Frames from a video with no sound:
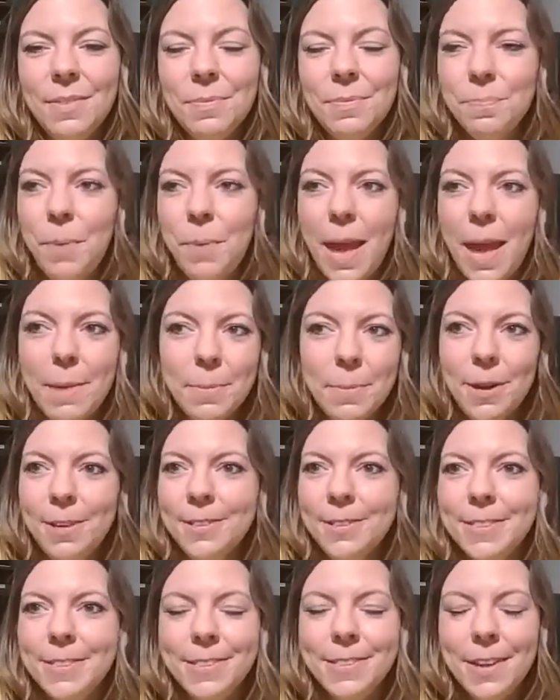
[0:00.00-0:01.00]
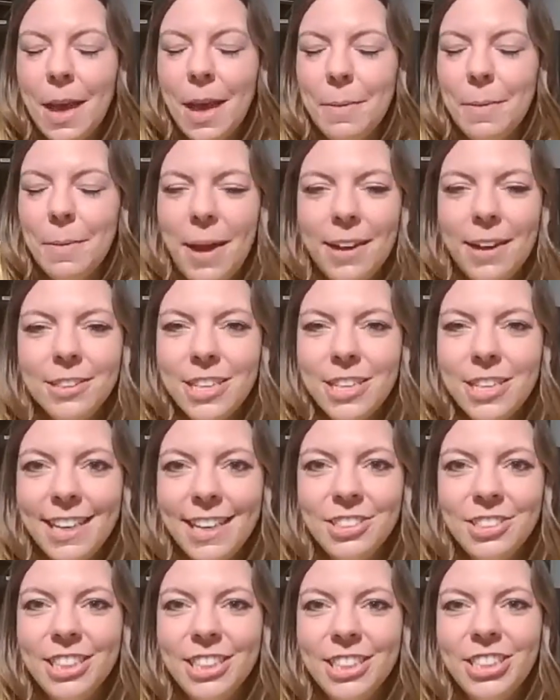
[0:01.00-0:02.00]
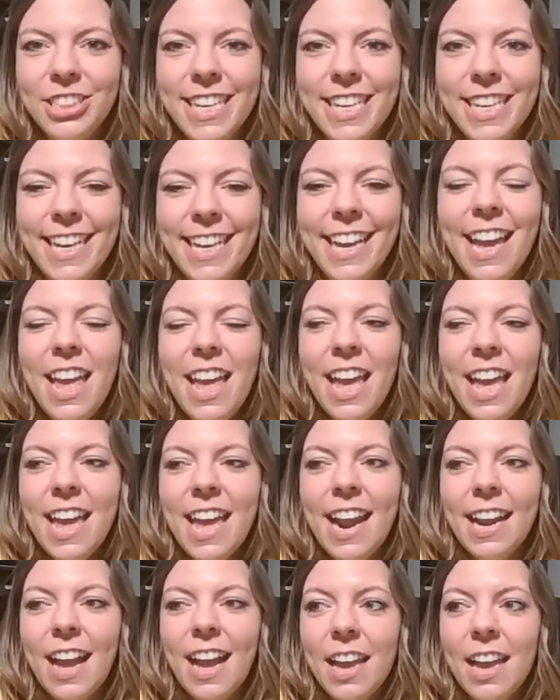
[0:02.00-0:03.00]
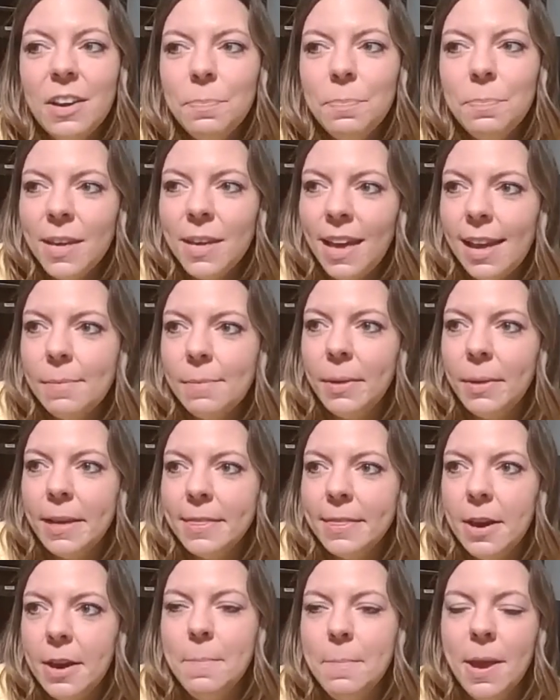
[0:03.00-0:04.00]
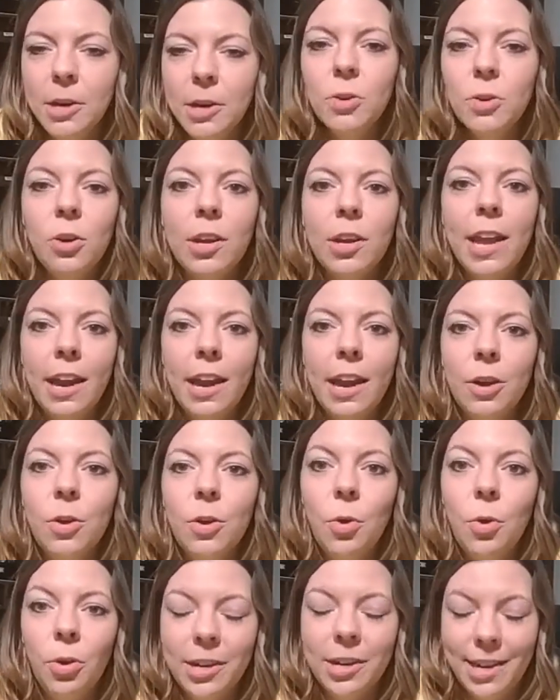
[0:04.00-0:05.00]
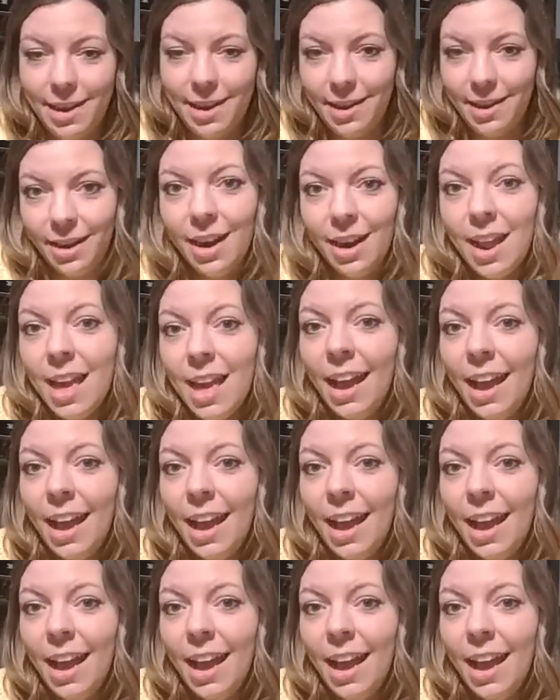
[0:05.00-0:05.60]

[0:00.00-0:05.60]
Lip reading: papers about HHT, and I kind of became like their medical care coordinator.